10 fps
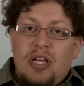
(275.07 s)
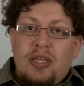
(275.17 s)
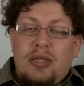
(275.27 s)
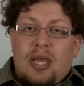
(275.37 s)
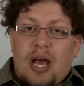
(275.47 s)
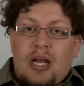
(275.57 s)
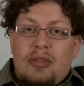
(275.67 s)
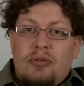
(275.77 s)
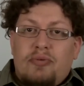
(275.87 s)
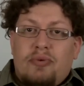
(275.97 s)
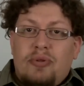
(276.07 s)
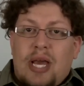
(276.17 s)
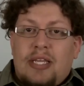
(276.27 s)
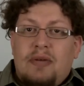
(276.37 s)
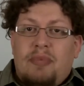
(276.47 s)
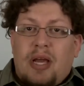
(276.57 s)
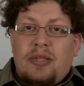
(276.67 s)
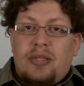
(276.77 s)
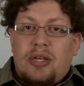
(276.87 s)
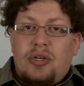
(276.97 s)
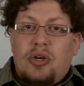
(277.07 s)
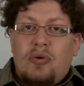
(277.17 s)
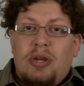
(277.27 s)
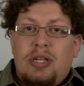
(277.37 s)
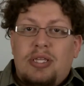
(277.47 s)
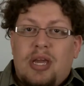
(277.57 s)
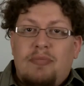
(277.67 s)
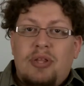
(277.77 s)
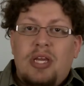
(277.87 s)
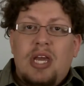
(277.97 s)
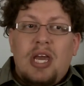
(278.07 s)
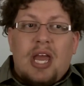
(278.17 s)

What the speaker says: These consuls were elected by the Centuriate Assembly,